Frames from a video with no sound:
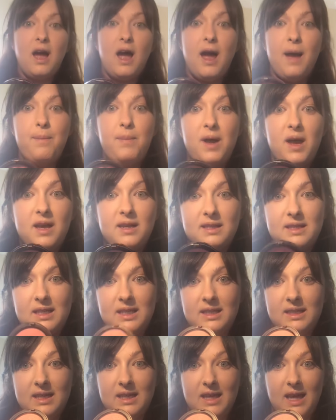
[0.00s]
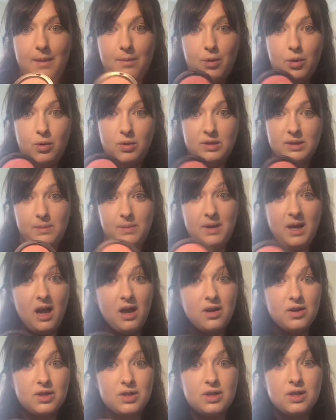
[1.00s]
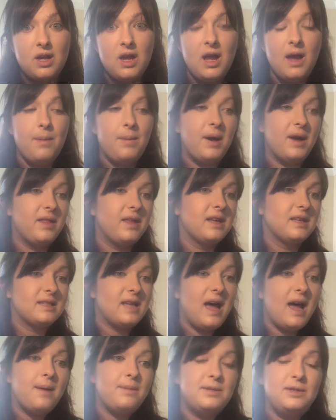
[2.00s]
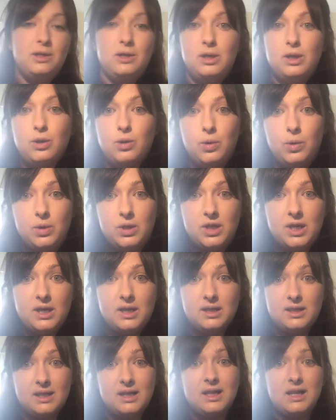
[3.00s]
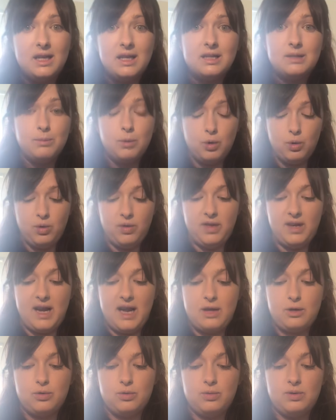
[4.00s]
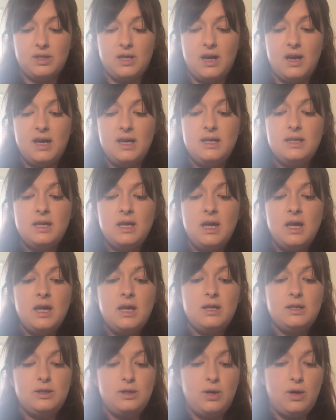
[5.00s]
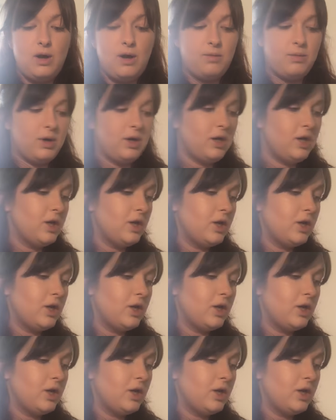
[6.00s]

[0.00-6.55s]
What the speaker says: I personally see that more as a blush, but I think it's absolutely gorgeous and it is more on the natural side. So I'm going to